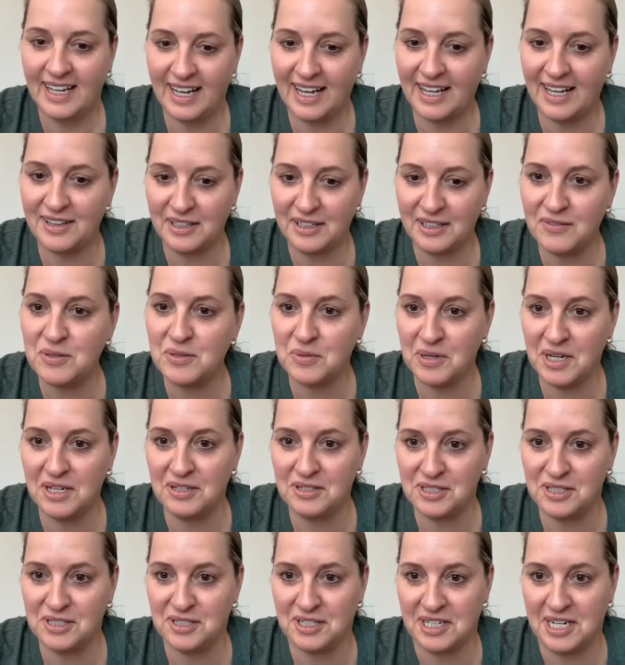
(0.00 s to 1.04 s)
I love the way you
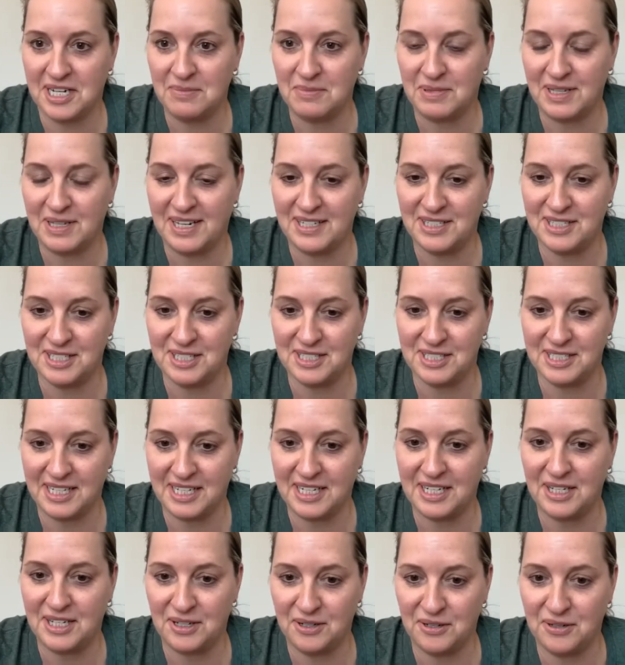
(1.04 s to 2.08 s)
describe that. Just
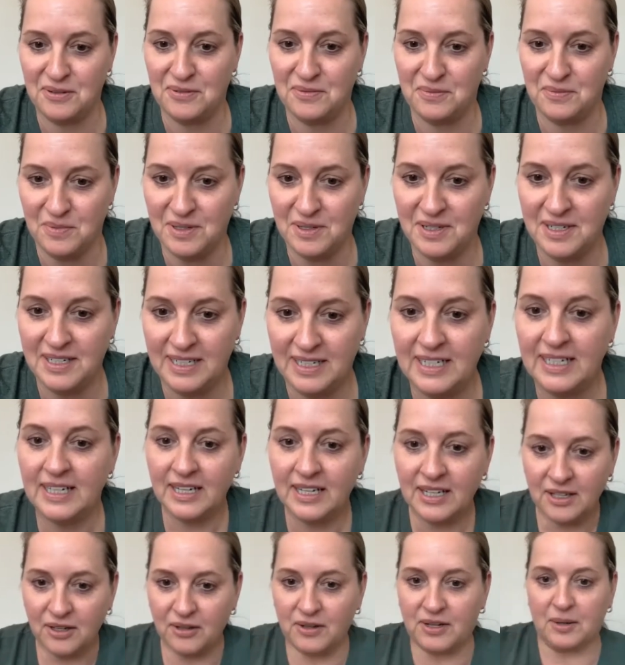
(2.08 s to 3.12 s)
like you,
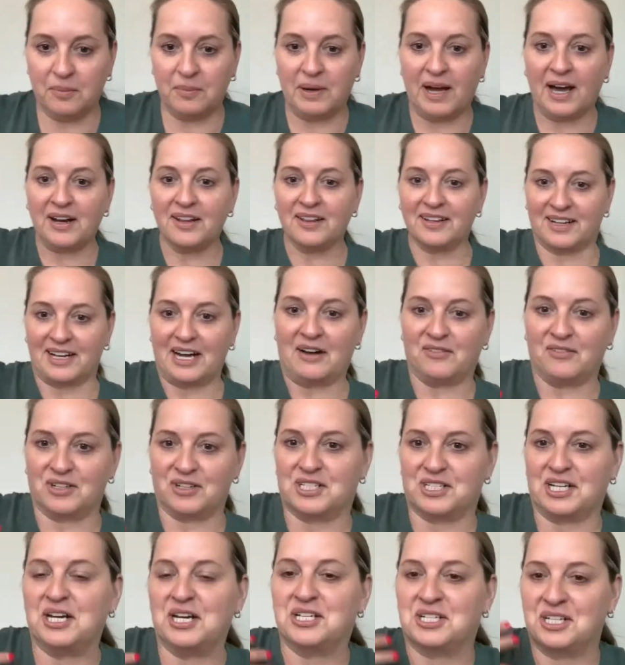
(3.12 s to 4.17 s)
you come out of the
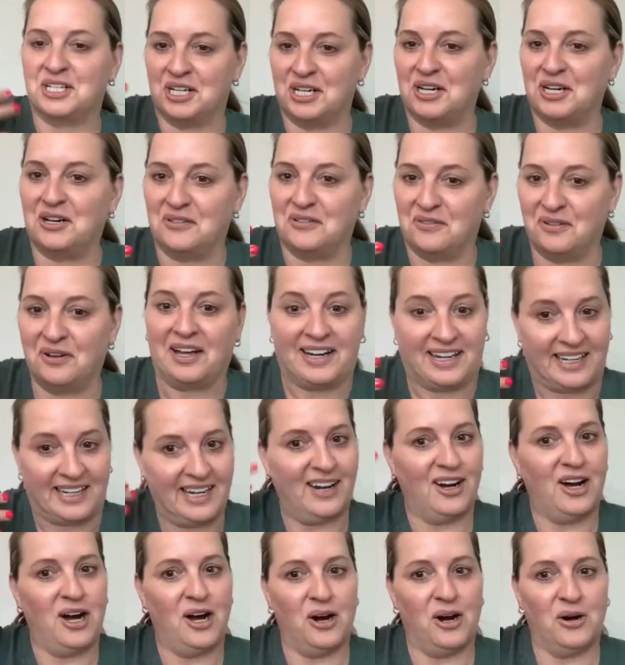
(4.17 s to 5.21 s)
conversation, you like,
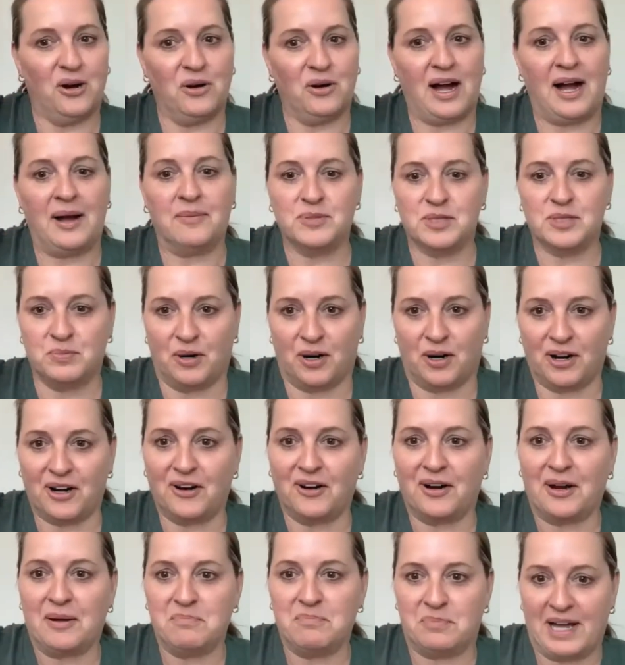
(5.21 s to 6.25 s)
oh, I'm
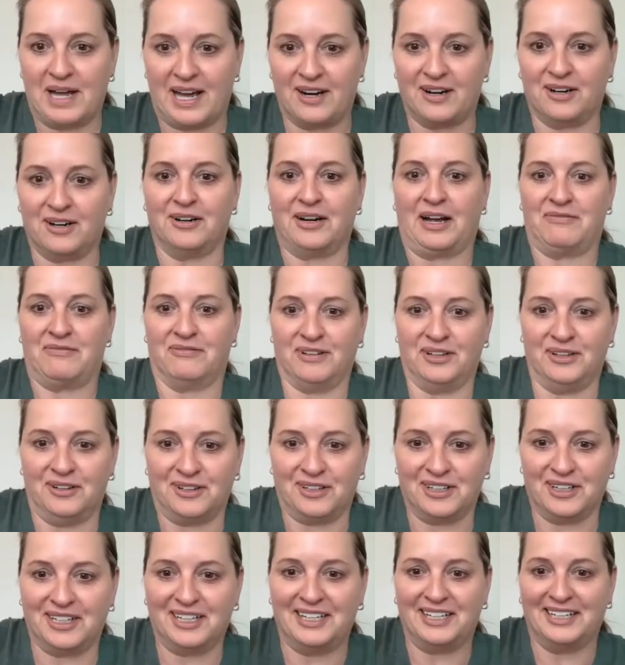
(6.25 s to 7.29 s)
smarter, I'm better, I feel
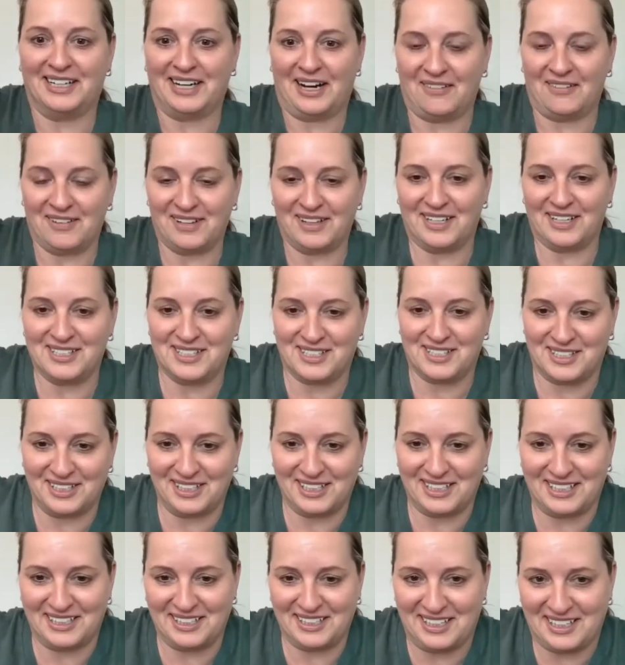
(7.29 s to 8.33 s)
good, everything's
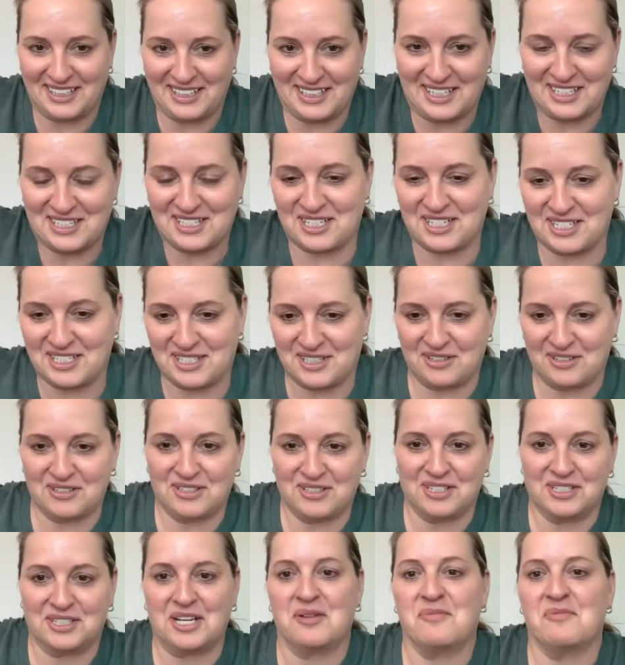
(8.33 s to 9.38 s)
good. Like, that's just, those
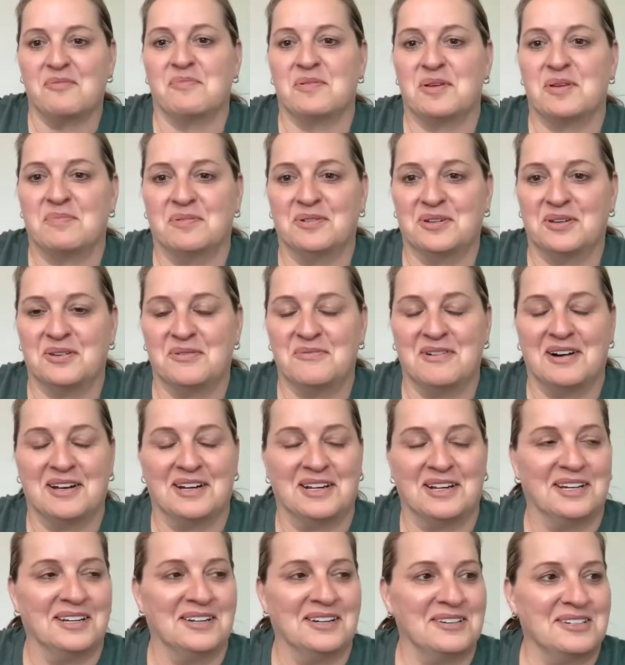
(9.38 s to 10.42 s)
are the type of people you want
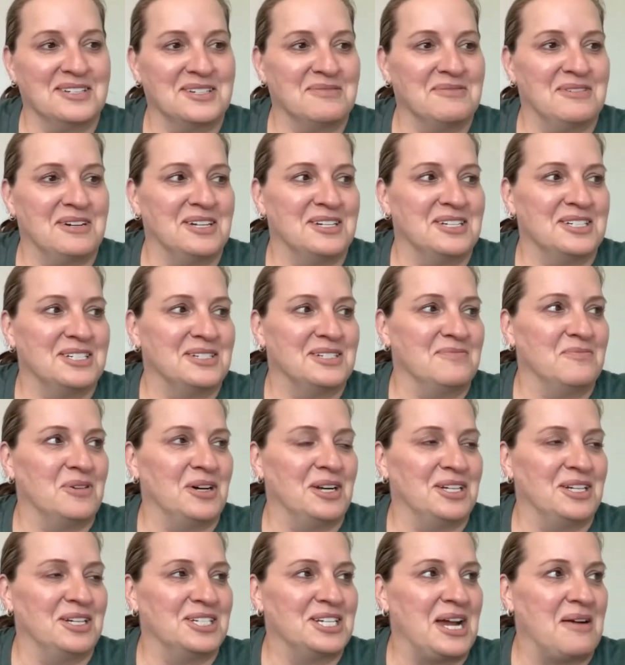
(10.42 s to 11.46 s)
to to want
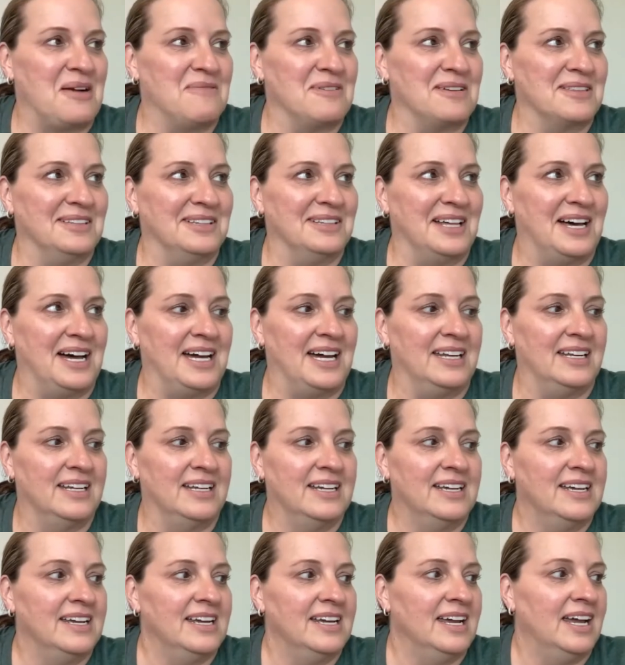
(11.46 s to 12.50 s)
want to chat with a lot.
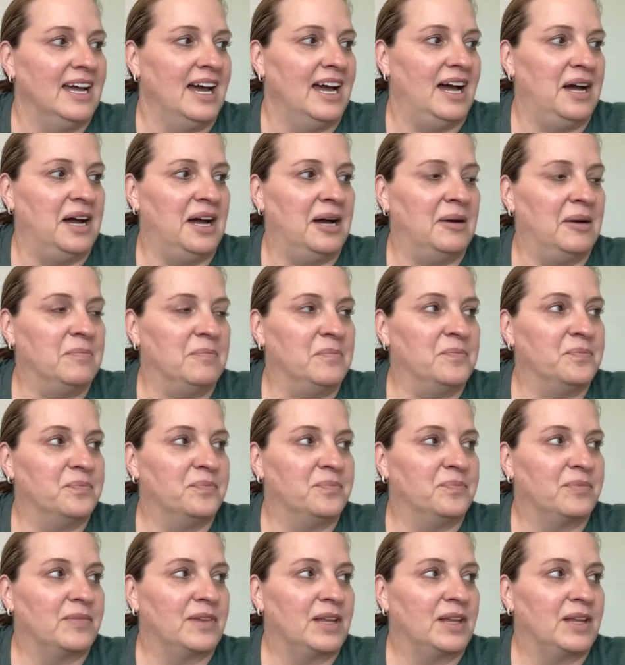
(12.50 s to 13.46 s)
Um,